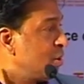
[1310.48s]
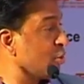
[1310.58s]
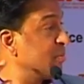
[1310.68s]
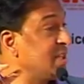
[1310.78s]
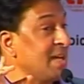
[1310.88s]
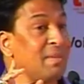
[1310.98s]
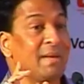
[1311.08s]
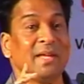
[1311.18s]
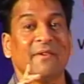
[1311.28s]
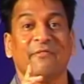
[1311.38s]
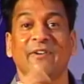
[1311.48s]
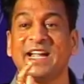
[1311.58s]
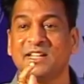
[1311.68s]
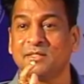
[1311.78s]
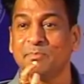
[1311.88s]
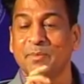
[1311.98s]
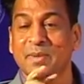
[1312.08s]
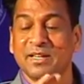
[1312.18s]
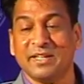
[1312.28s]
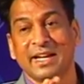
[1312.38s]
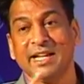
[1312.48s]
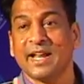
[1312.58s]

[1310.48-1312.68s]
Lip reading: So there may be a fight between Delhi